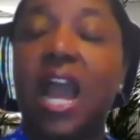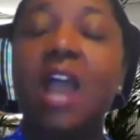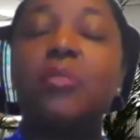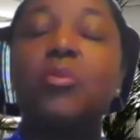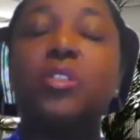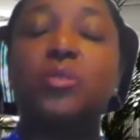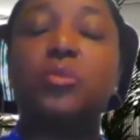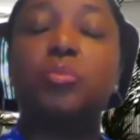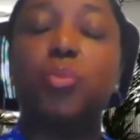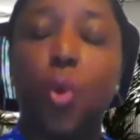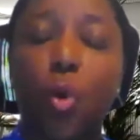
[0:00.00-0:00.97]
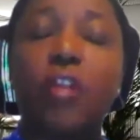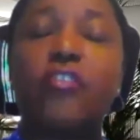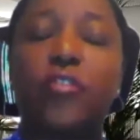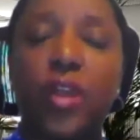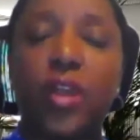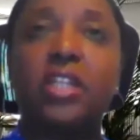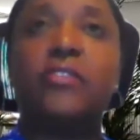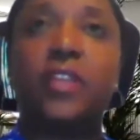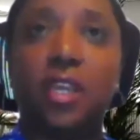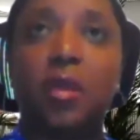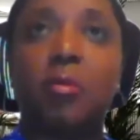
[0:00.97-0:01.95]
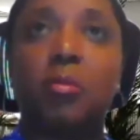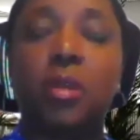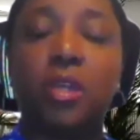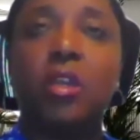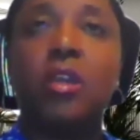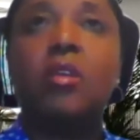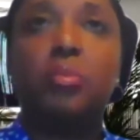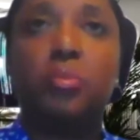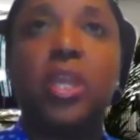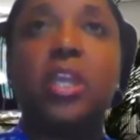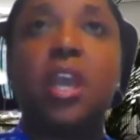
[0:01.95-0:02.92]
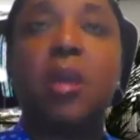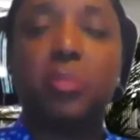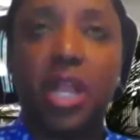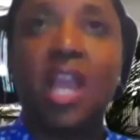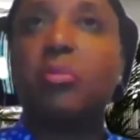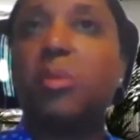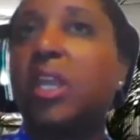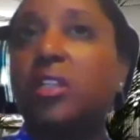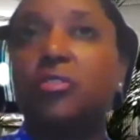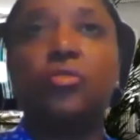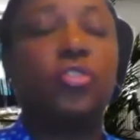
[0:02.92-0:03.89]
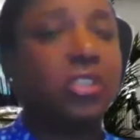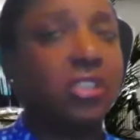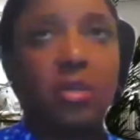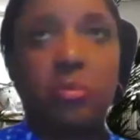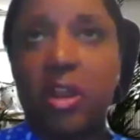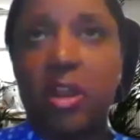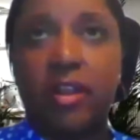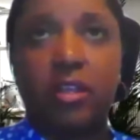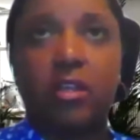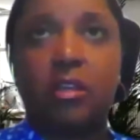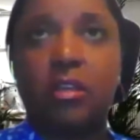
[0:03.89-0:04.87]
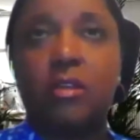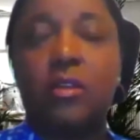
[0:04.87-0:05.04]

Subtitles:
I was more afraid of him being a Black man just in America,